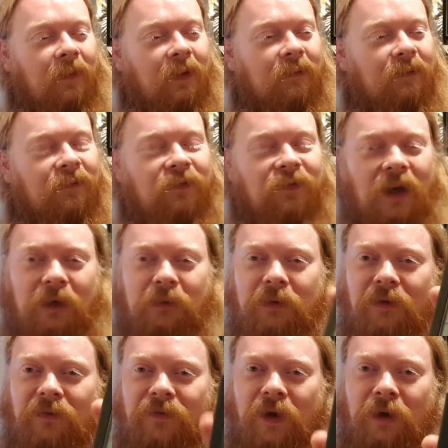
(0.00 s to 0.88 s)

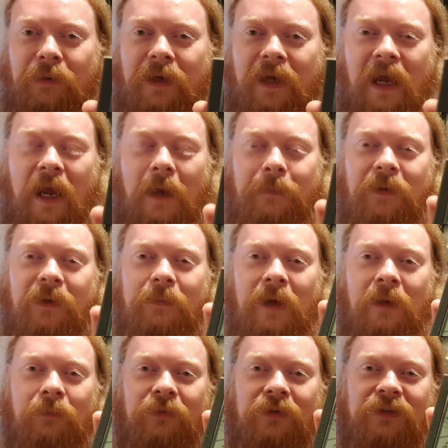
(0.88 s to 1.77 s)
Very, very happy
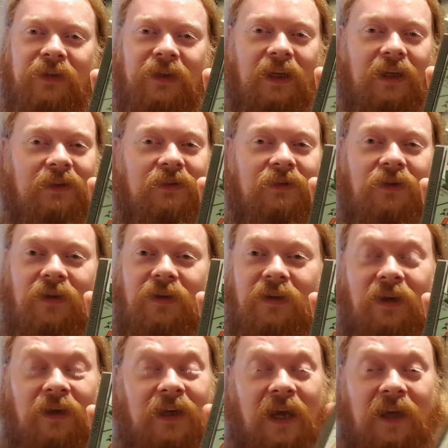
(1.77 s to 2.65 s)
memories. It's
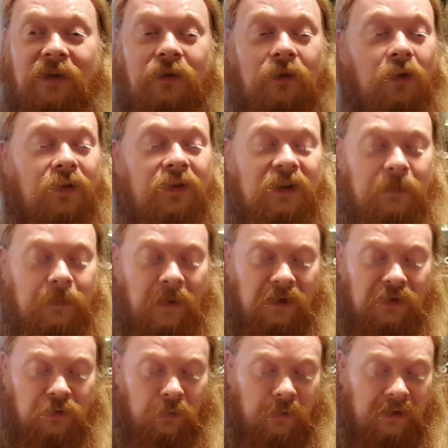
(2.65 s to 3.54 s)
again, nothing
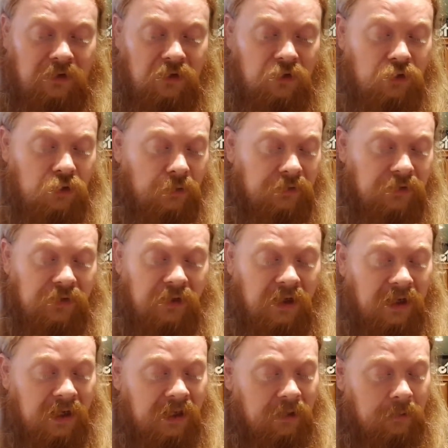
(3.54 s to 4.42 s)
special. It's just
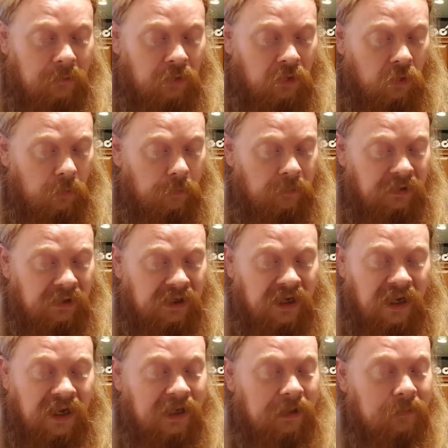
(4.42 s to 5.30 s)
a Monopoly
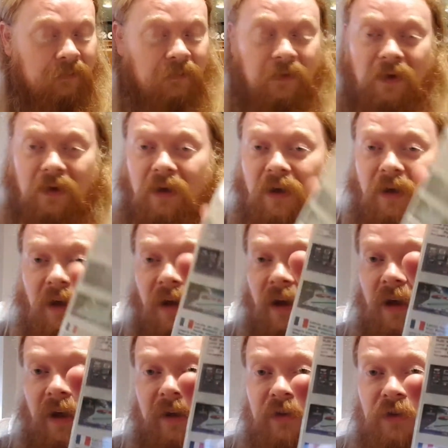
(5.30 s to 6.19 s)
game.
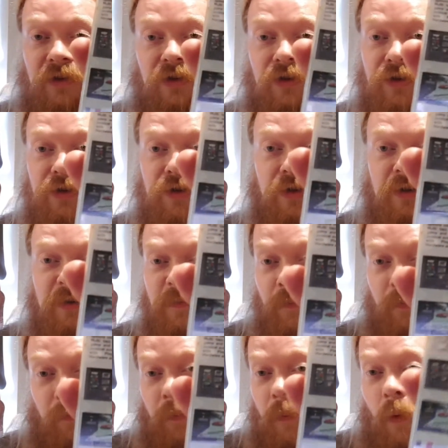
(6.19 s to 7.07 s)
Just
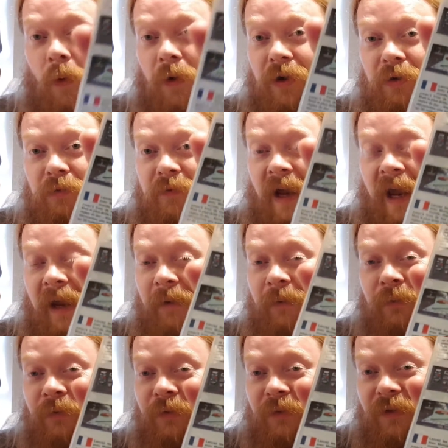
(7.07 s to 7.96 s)
walking
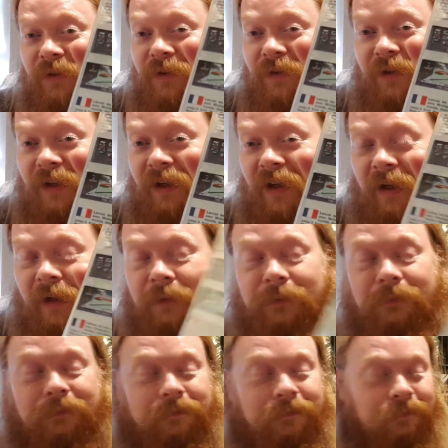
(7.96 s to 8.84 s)
around, you
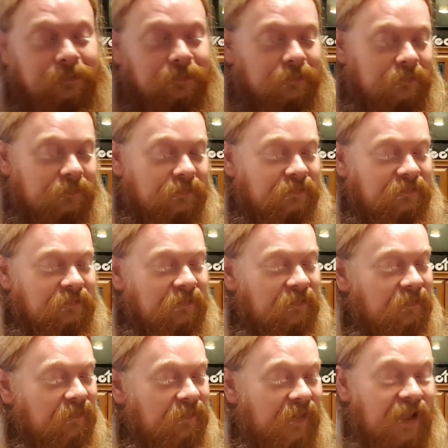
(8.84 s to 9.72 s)
know.
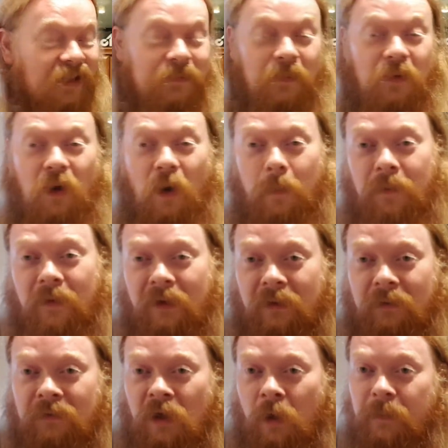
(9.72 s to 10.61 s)
It's
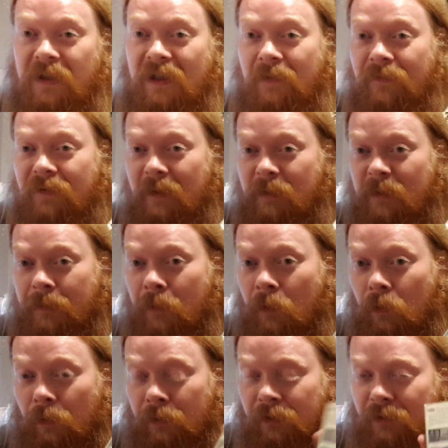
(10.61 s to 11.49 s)
Monopoly. Nobody can flip the
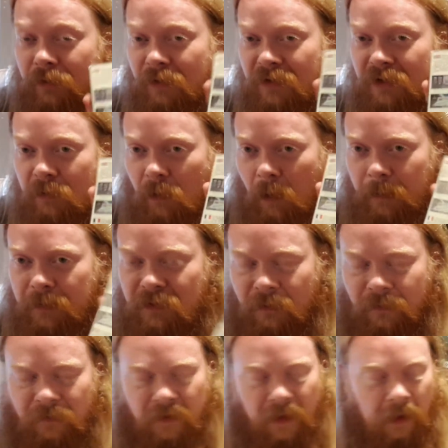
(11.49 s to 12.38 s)
board. There's no
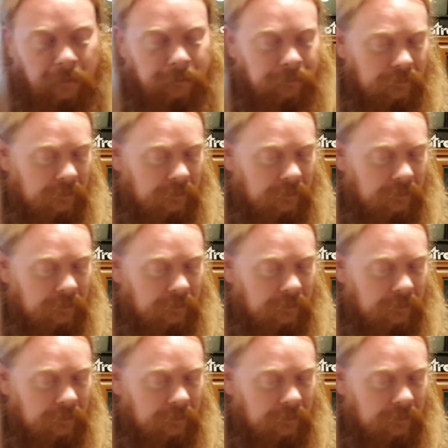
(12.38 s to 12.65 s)
option for that.